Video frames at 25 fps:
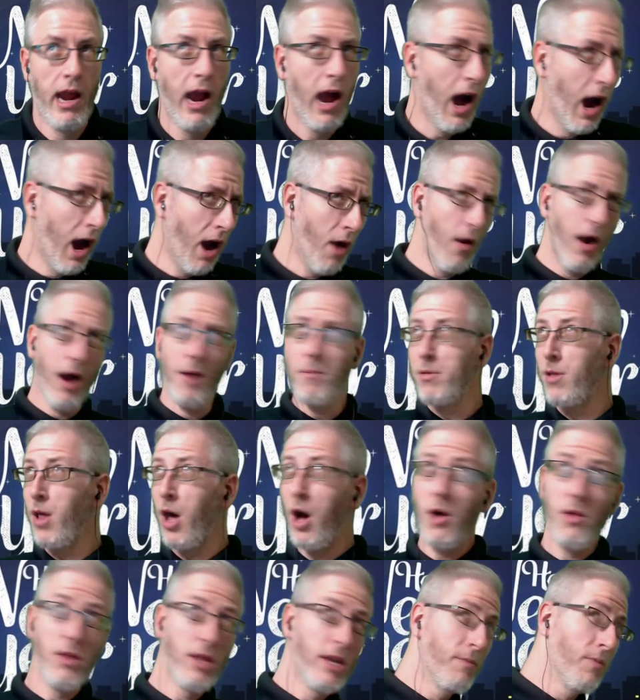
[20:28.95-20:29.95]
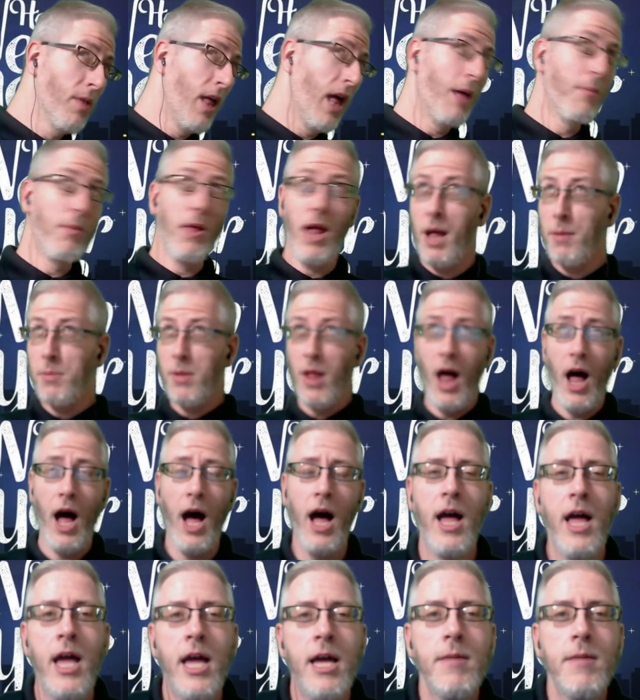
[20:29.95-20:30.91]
oh, I'm lonely, blah, blah, blah.